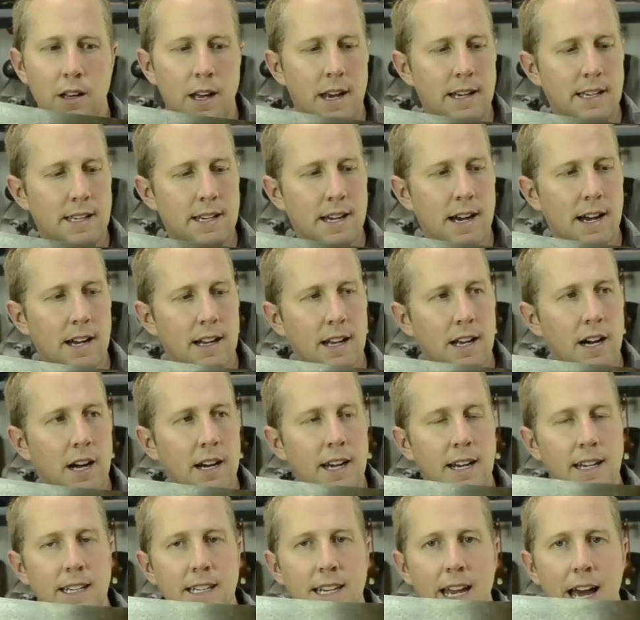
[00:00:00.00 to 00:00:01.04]
at uh,
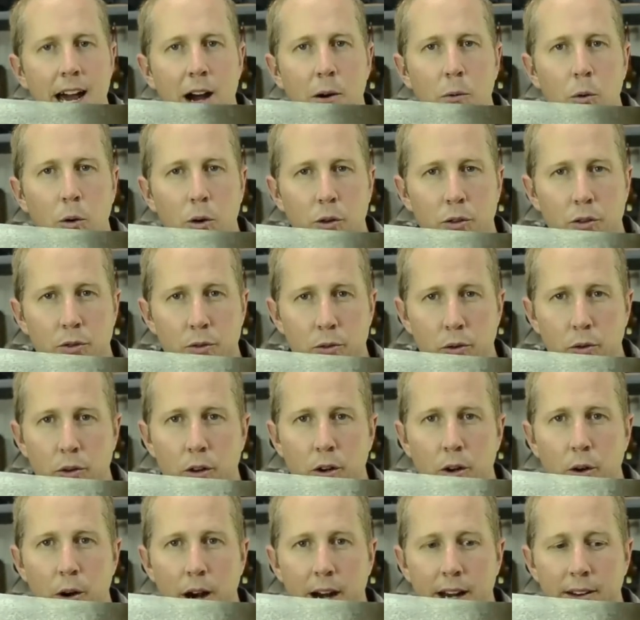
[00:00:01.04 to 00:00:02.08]
cutting downward through
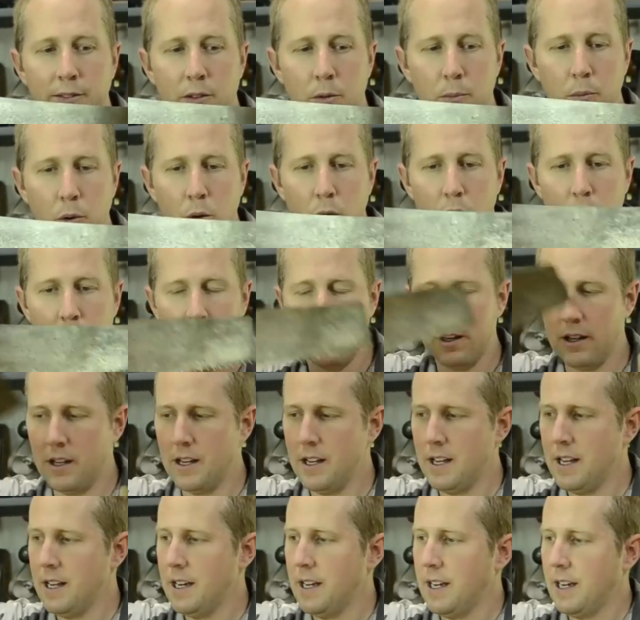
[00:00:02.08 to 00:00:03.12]
the grain of a board.
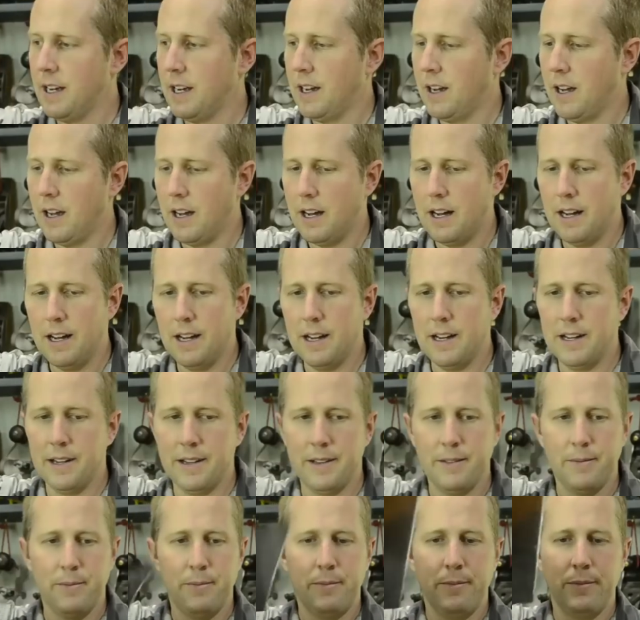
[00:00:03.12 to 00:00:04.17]

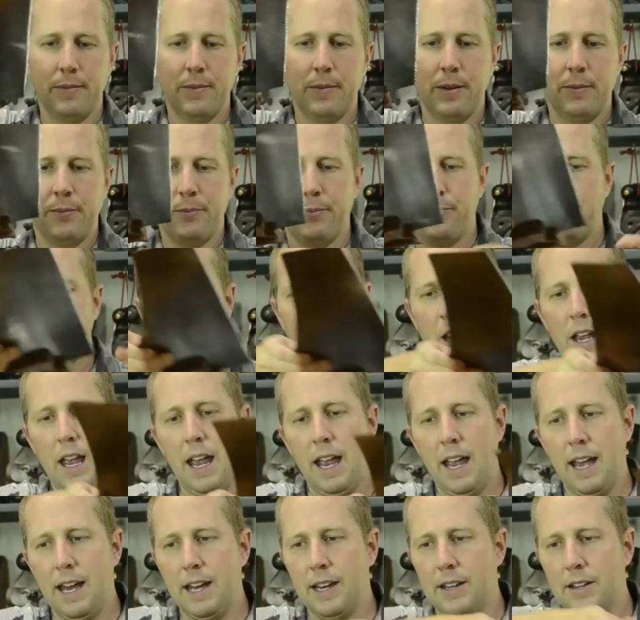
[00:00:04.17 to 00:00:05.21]
Uh,
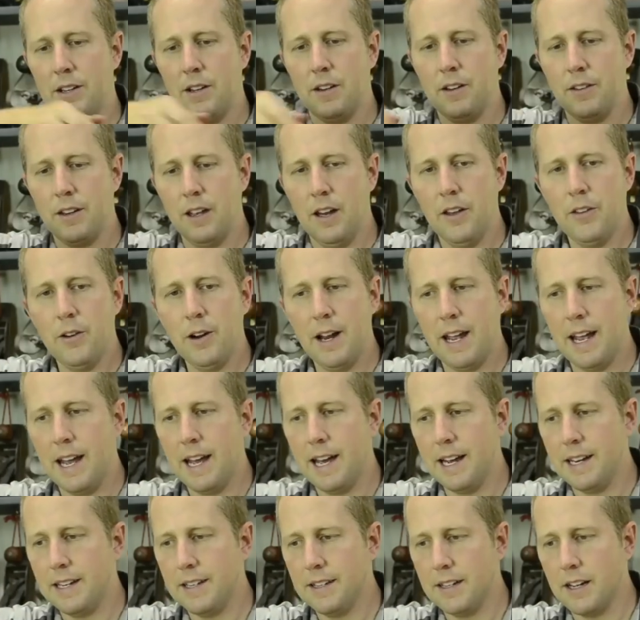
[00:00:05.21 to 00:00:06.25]
and on the other
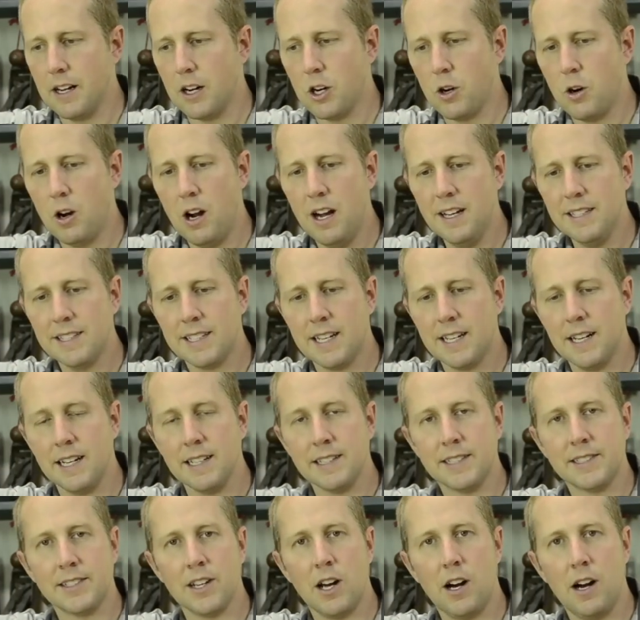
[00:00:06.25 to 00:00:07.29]
hand, a crosscut
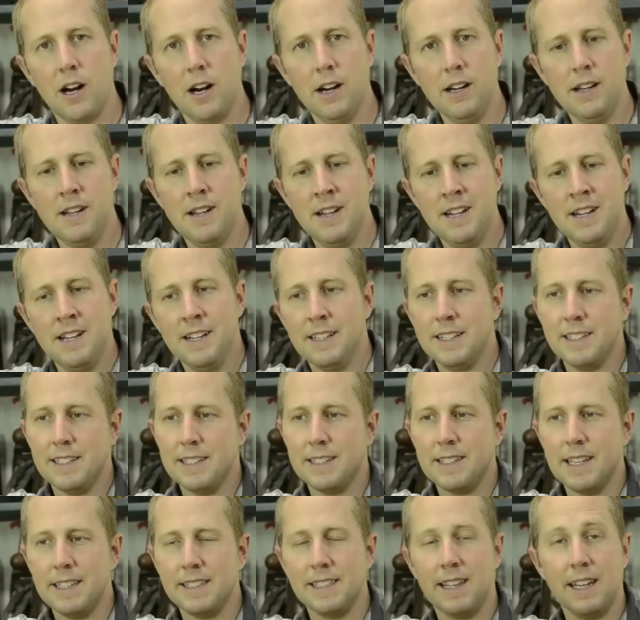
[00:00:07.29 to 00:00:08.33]
saw,
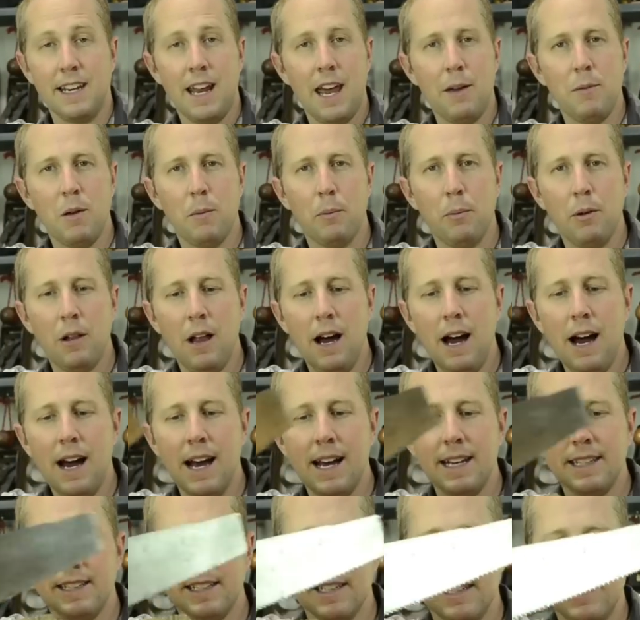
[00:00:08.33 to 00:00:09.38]
just as the name
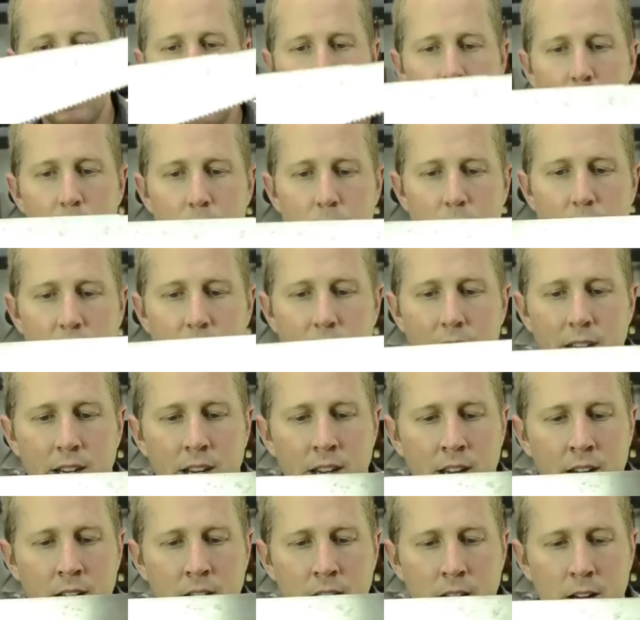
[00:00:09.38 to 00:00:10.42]
implies, is used
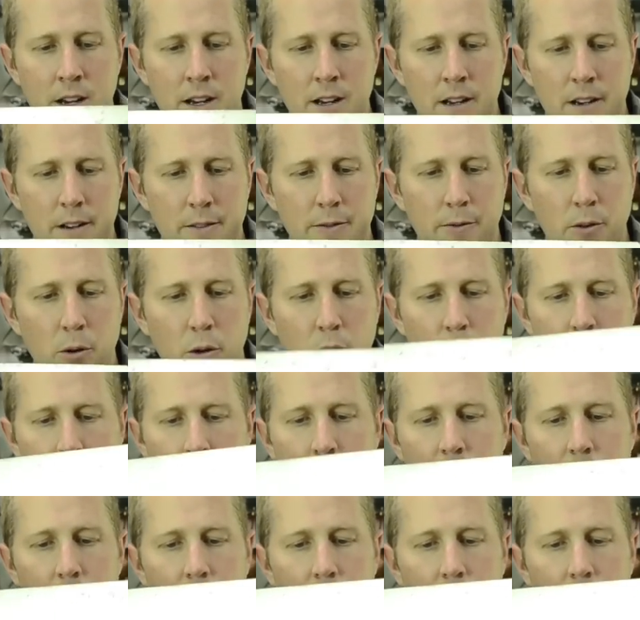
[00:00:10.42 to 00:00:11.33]
for